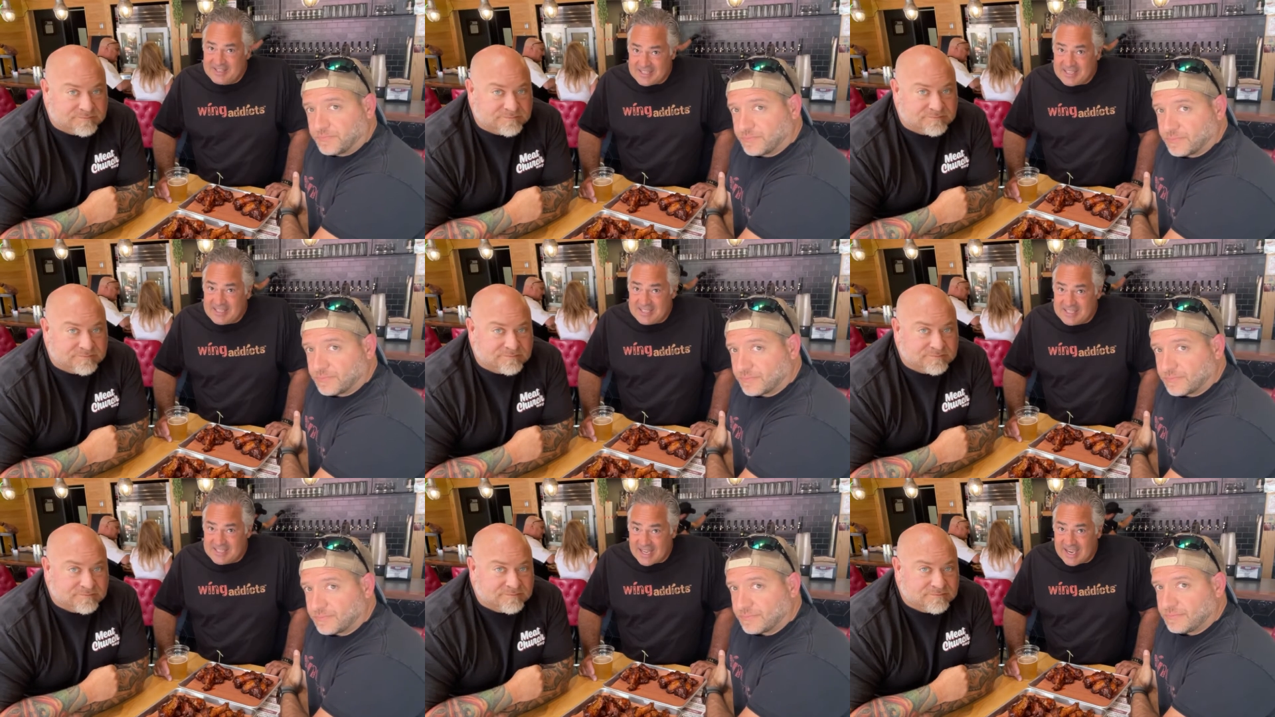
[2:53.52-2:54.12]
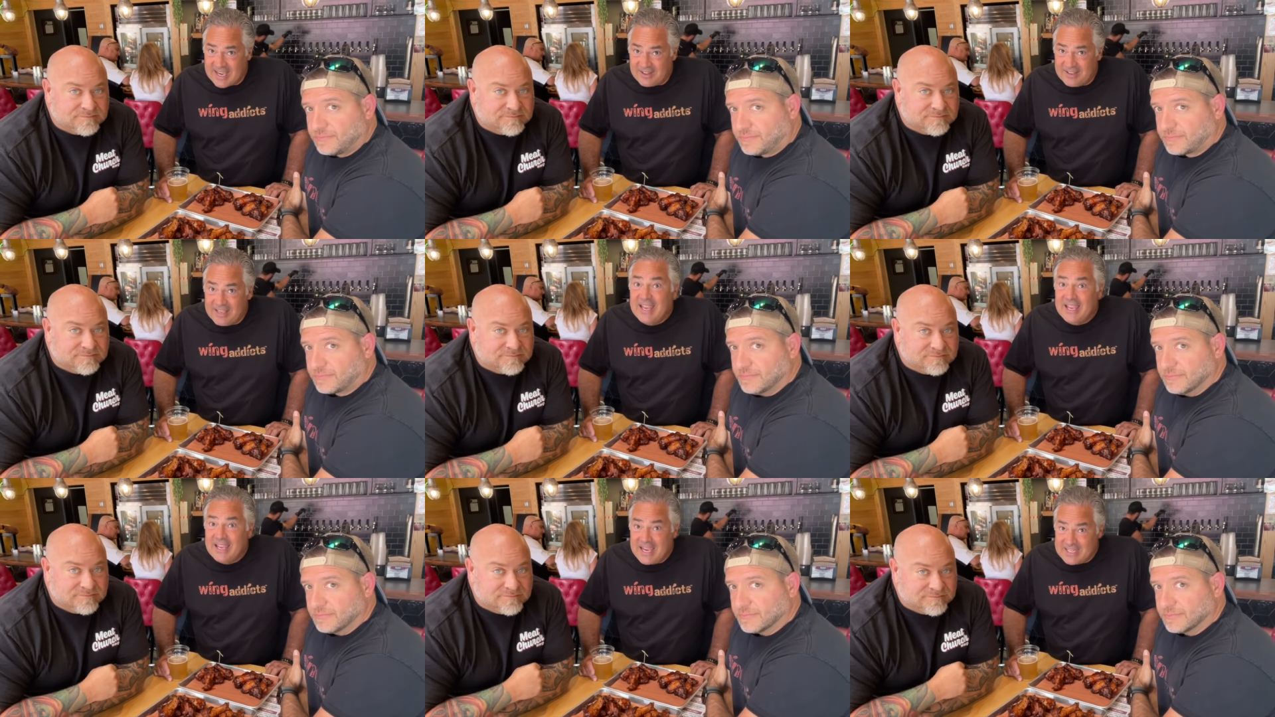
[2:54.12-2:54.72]
Speaker 1: City style.
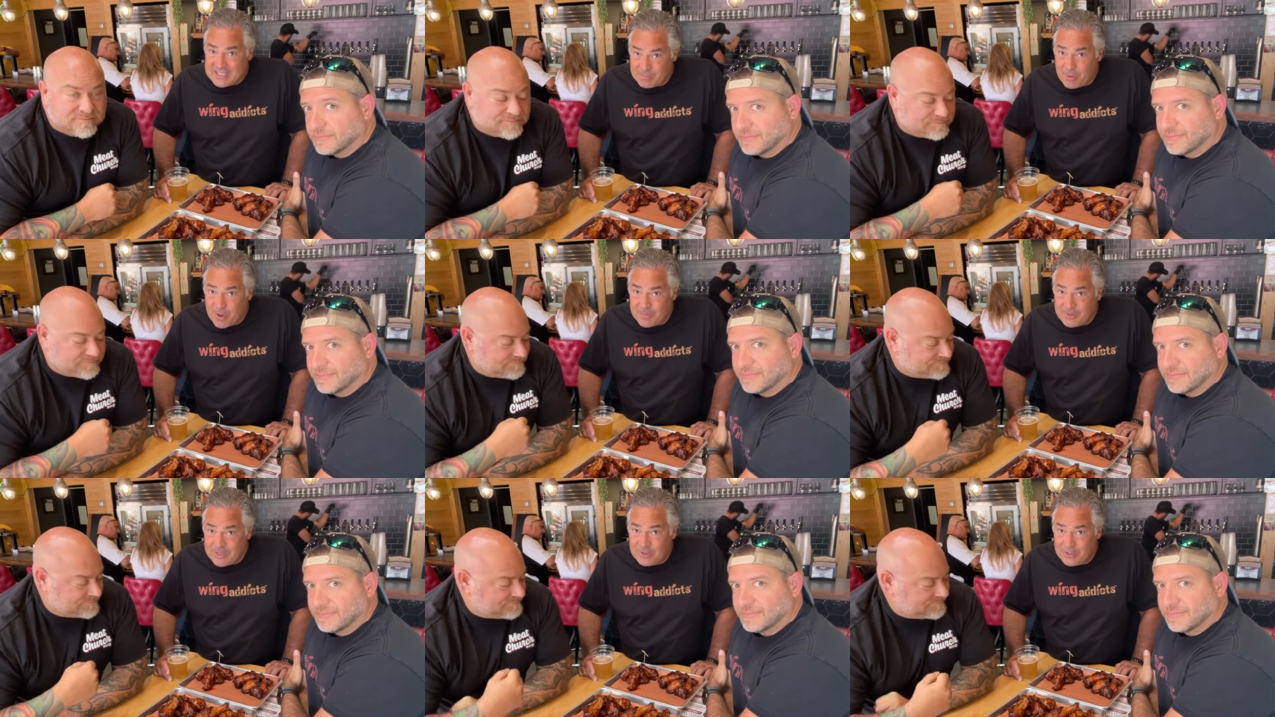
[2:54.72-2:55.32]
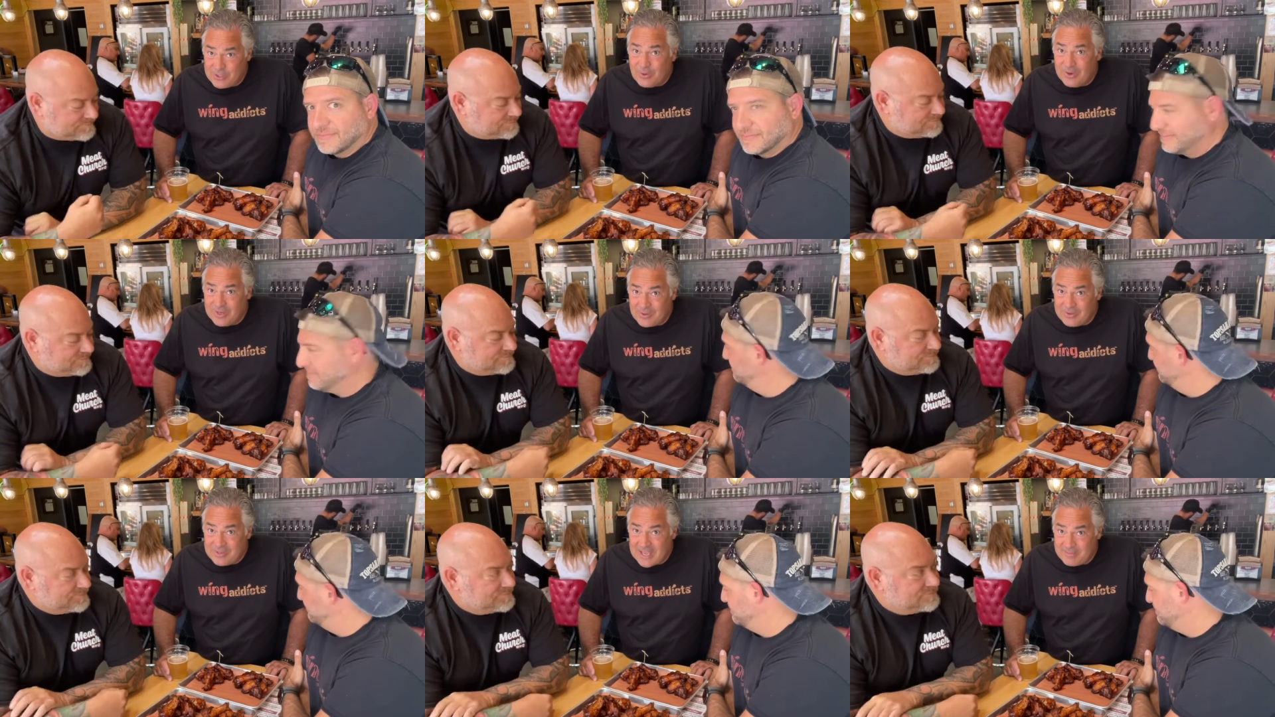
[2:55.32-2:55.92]
It's a barbecue joint. You know
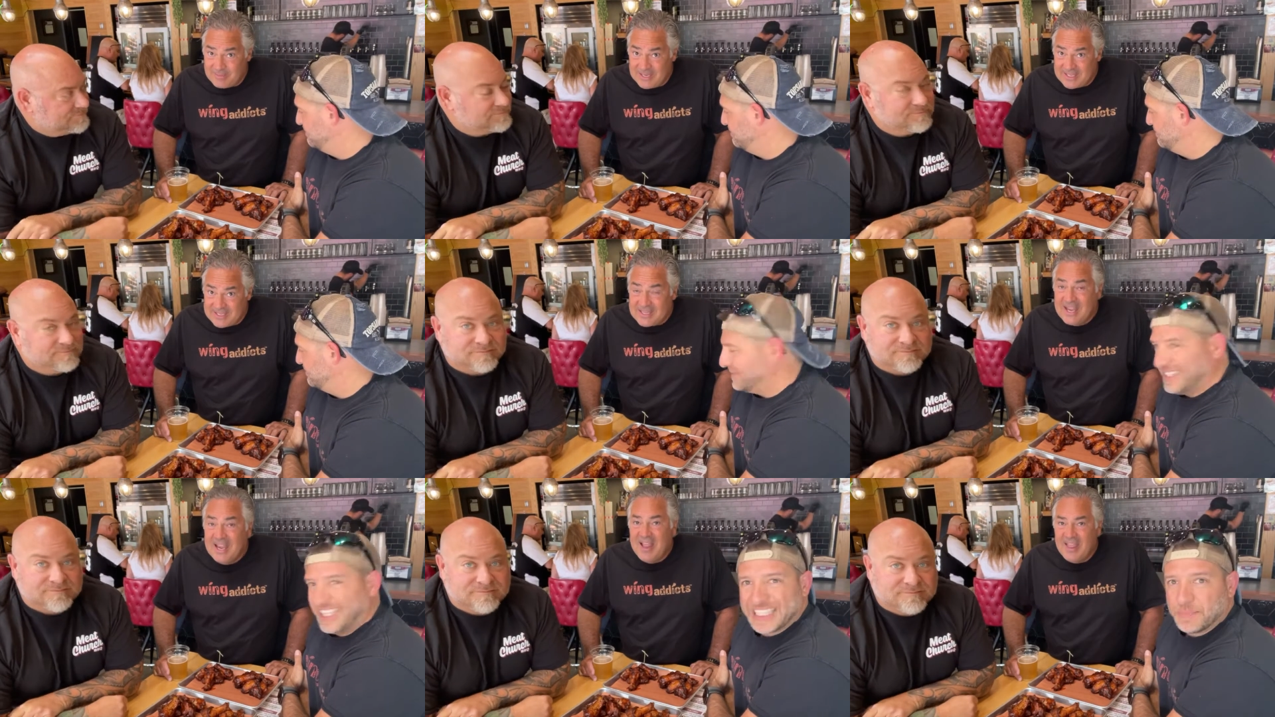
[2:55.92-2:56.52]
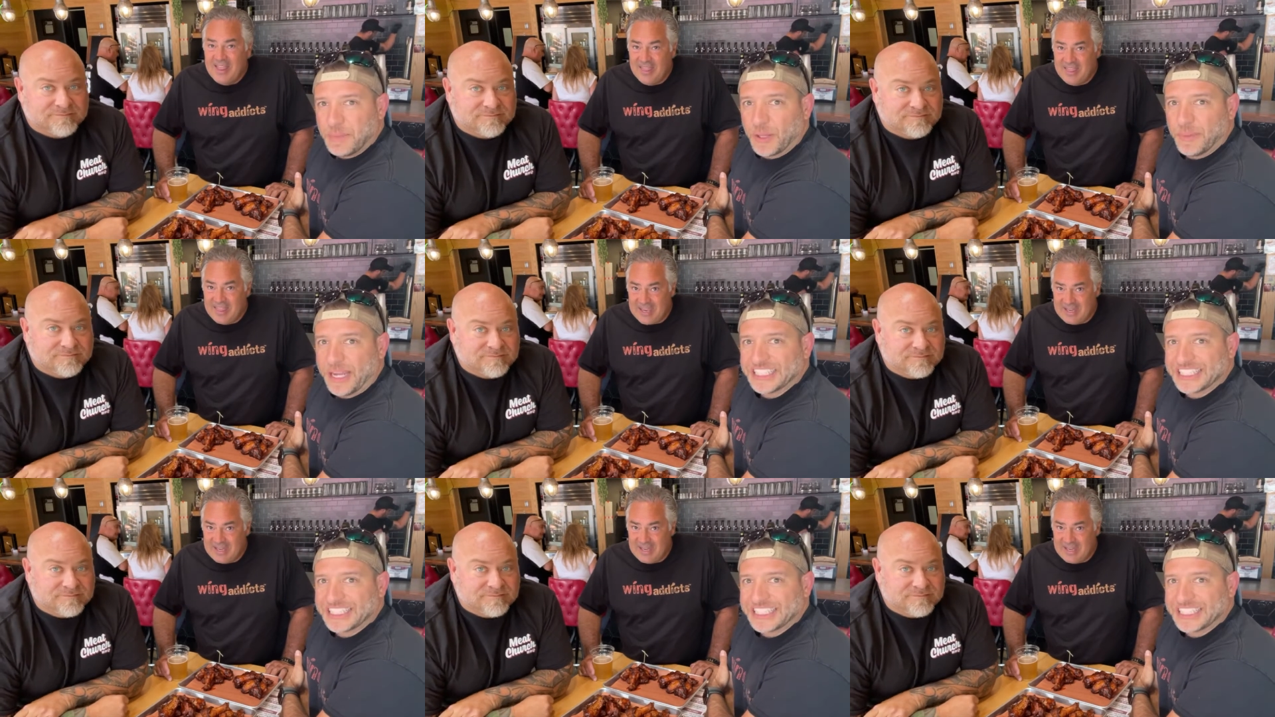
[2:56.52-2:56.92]
what that means? They